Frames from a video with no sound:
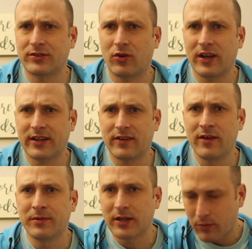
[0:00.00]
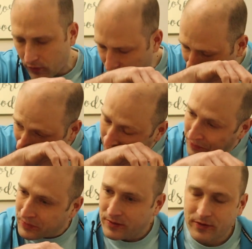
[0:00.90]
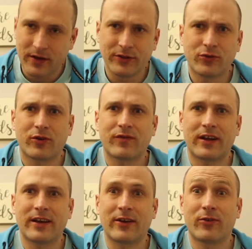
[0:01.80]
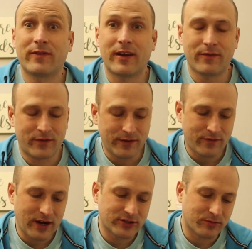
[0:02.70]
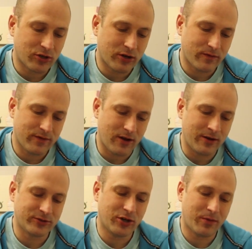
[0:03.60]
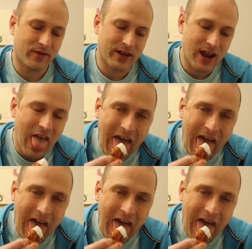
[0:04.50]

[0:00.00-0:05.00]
saw like the limited time offer. There, I could have gotten free fries on top of that.